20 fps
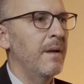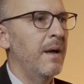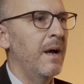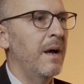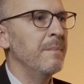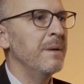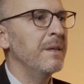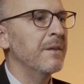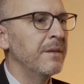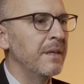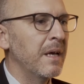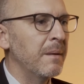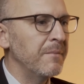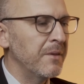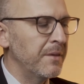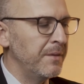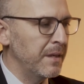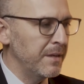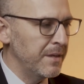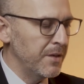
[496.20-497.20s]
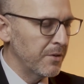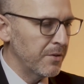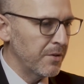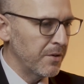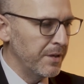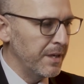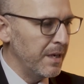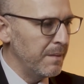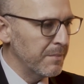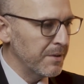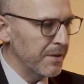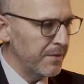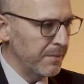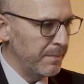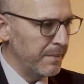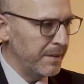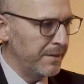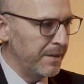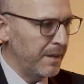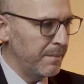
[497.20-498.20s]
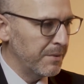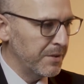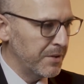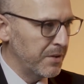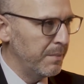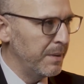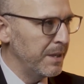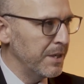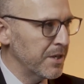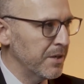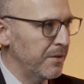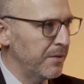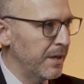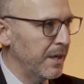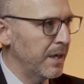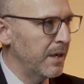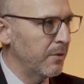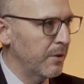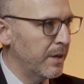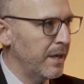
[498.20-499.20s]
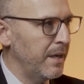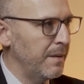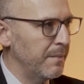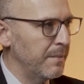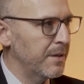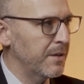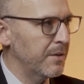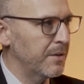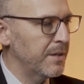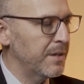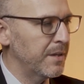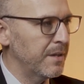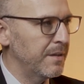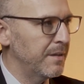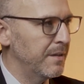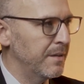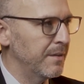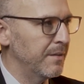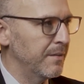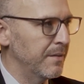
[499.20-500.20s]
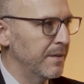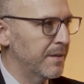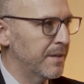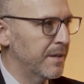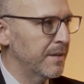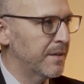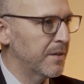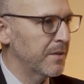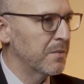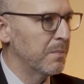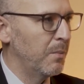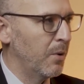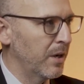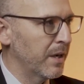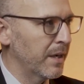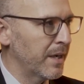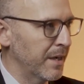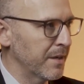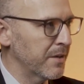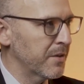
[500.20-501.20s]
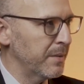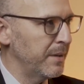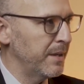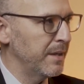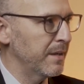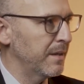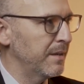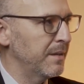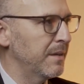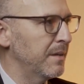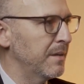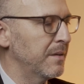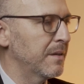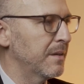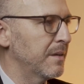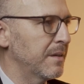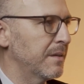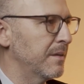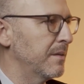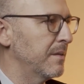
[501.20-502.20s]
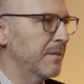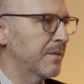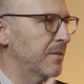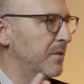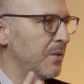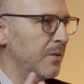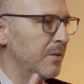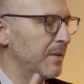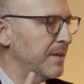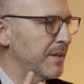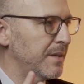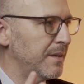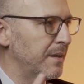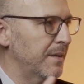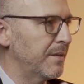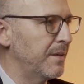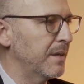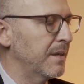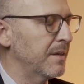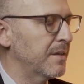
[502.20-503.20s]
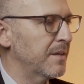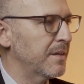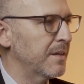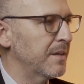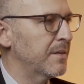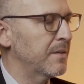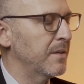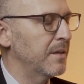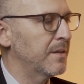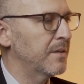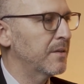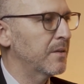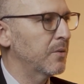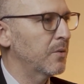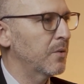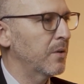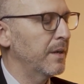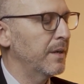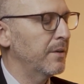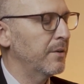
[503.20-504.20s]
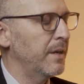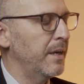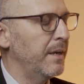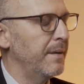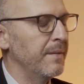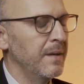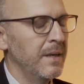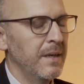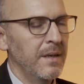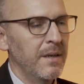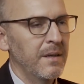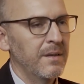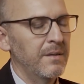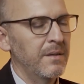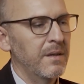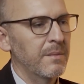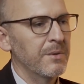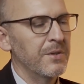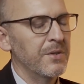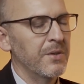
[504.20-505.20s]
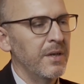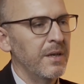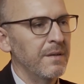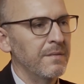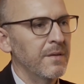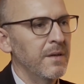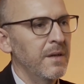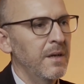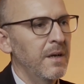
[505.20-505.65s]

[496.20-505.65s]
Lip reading: I mean, your numbers, the numbers you mentioned, they are okay because it's a smaller country, and so I think it's totally okay, the numbers you have.